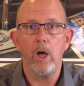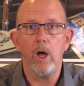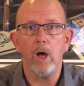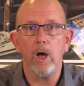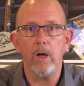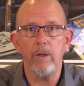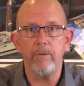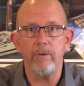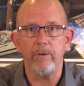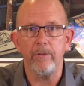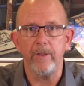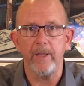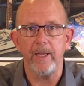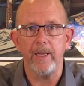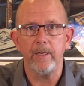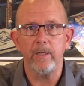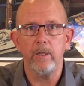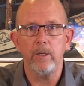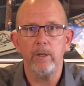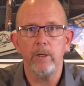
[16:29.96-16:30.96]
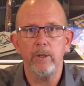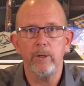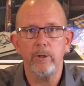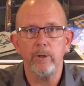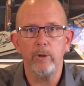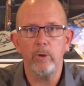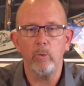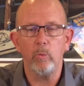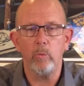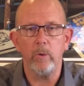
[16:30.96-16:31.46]
other than
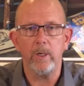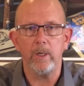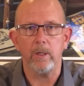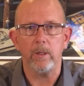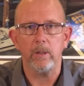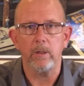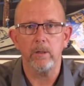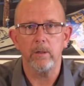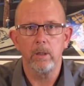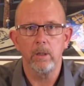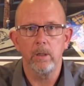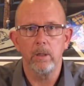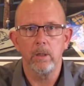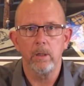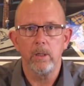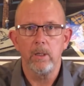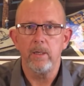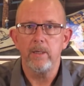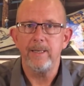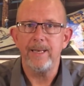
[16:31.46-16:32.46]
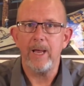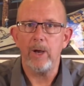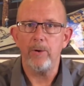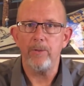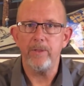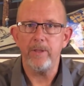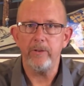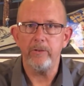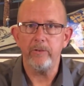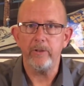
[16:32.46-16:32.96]
your will. Now,
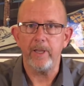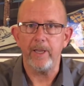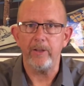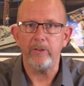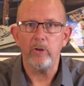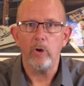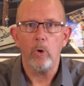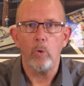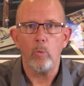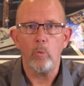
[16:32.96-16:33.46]
in this case,